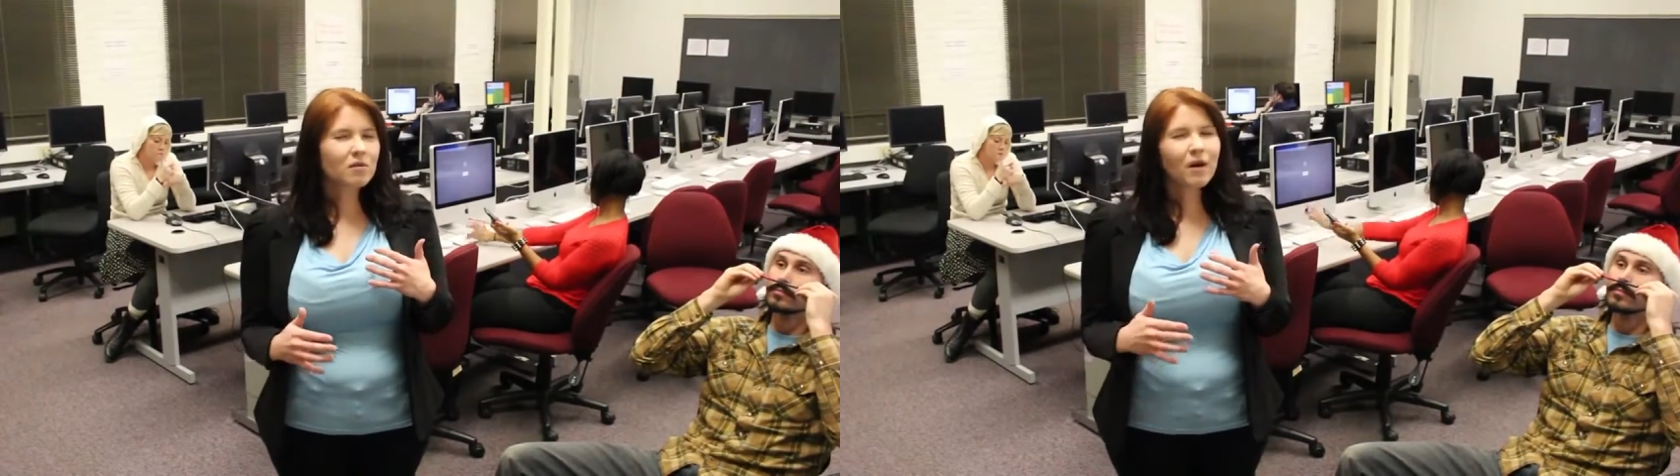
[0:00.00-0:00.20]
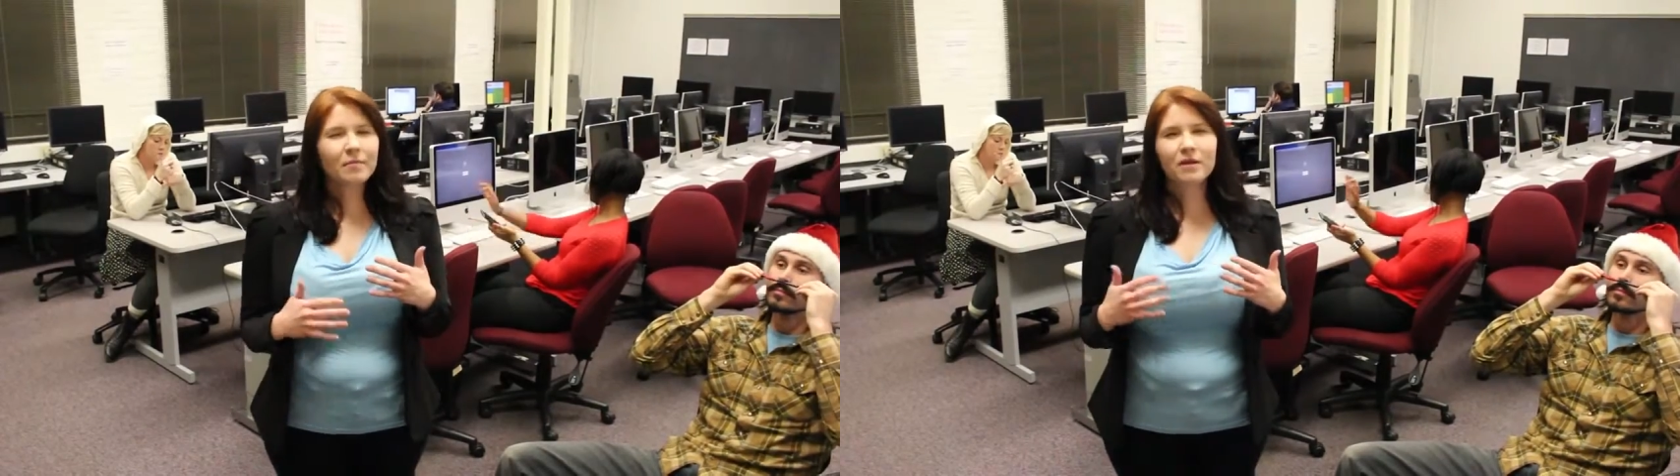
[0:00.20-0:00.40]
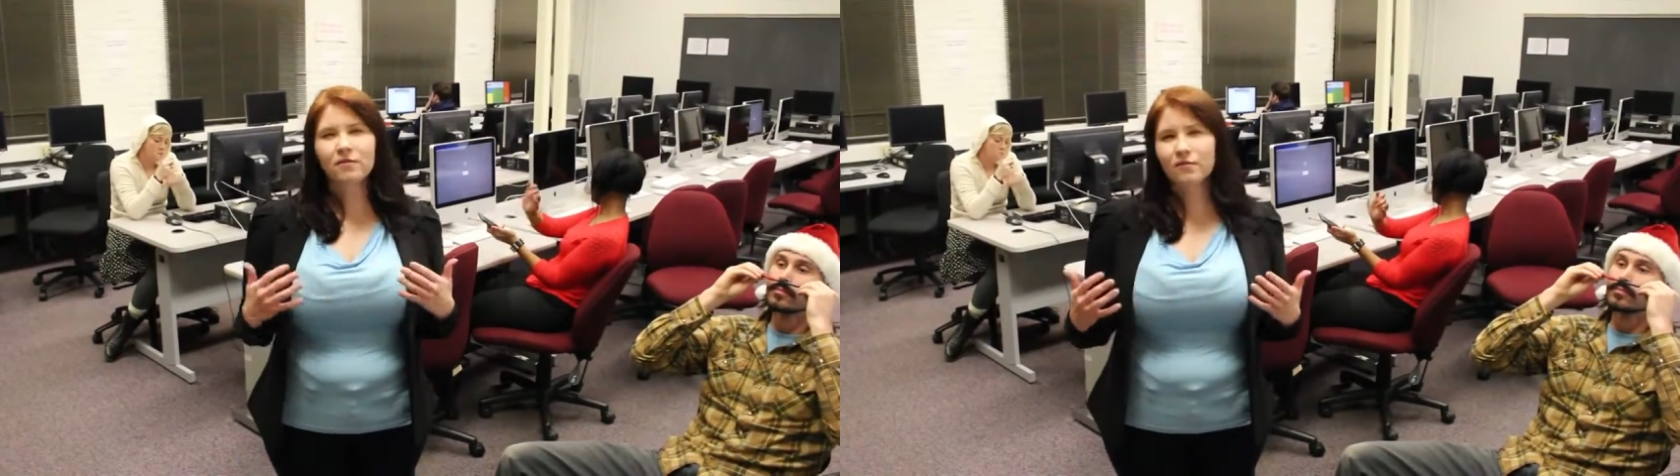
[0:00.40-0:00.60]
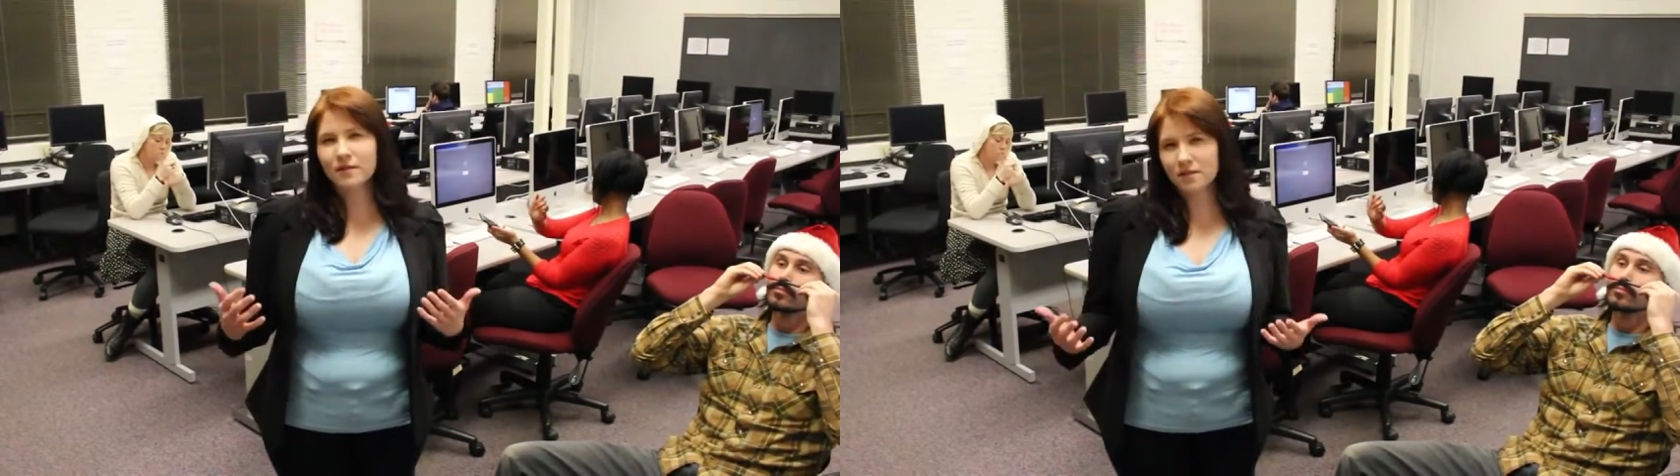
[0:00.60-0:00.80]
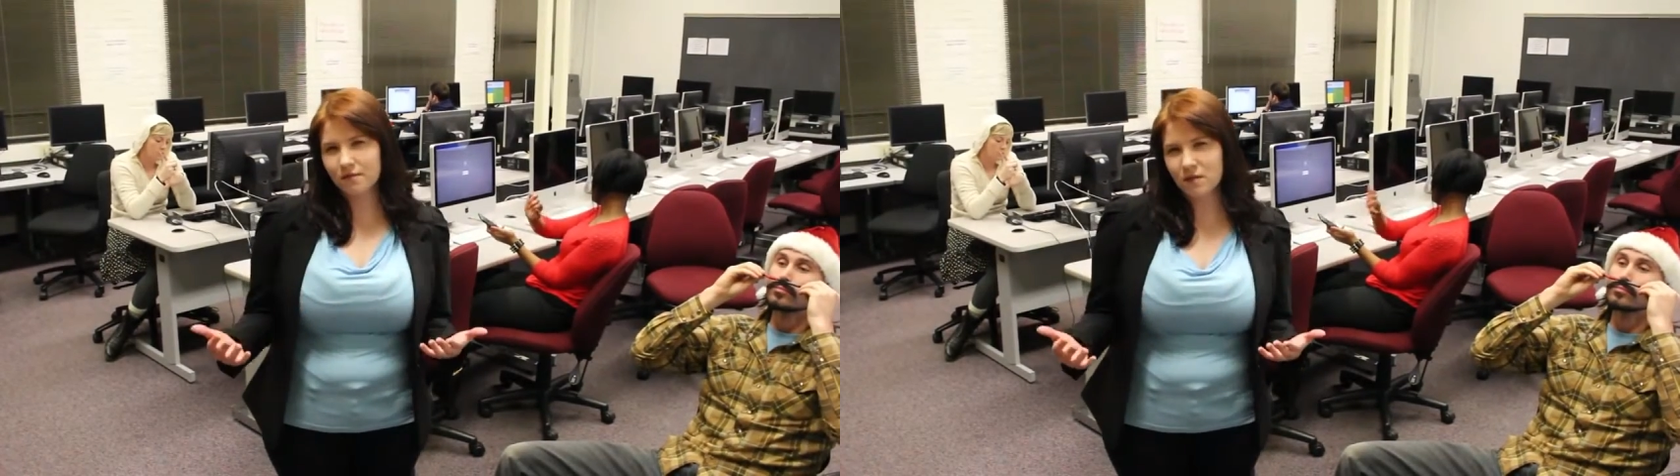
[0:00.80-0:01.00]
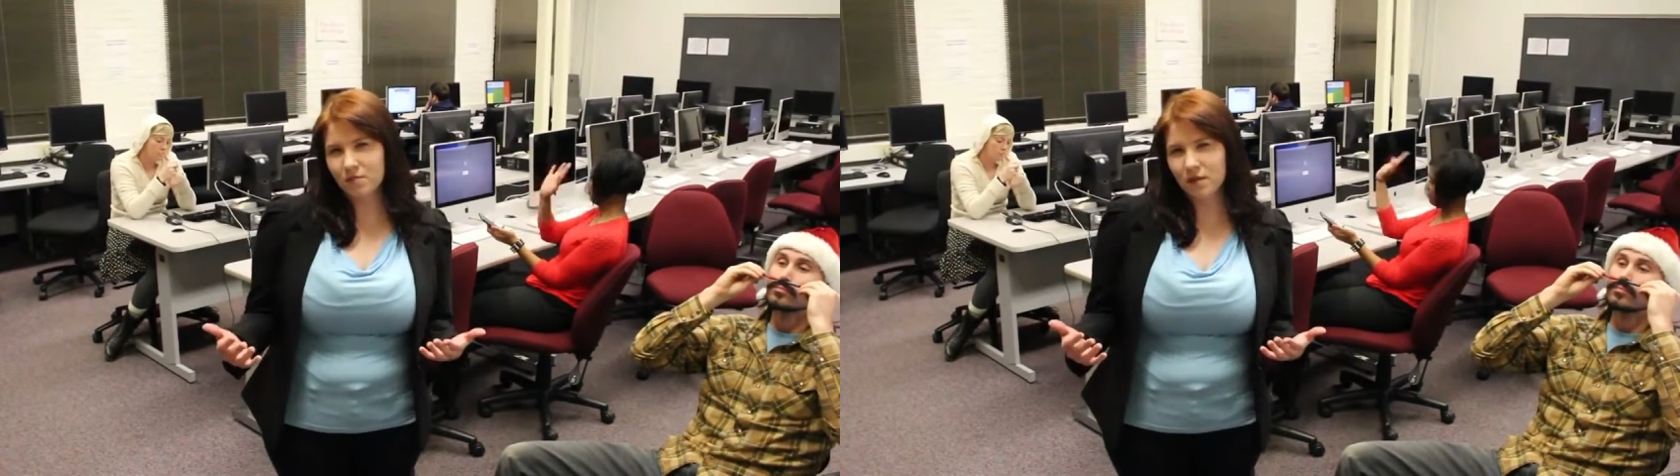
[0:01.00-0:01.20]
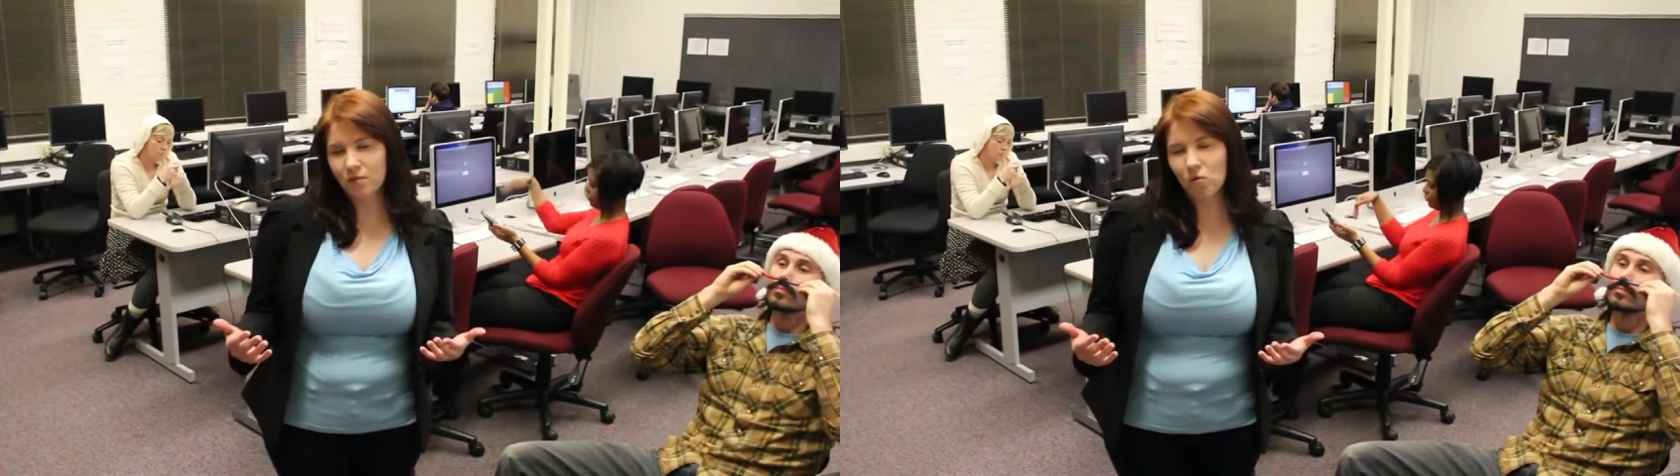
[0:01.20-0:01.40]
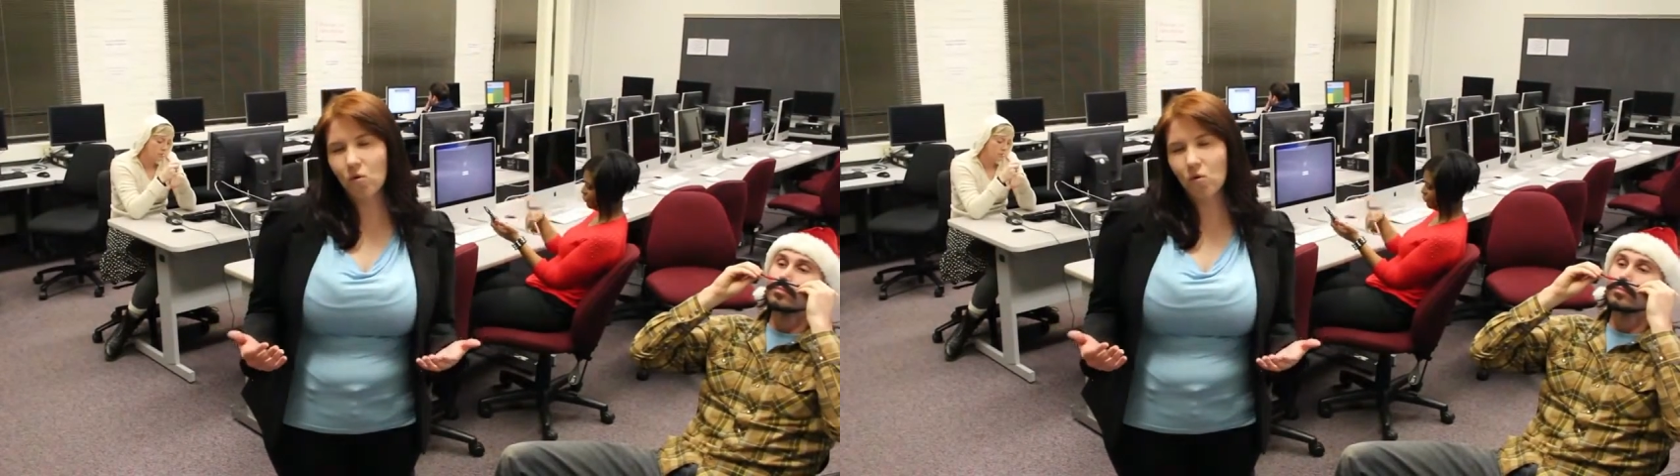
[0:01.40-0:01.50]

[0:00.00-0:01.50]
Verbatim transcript: think might be offensive to people,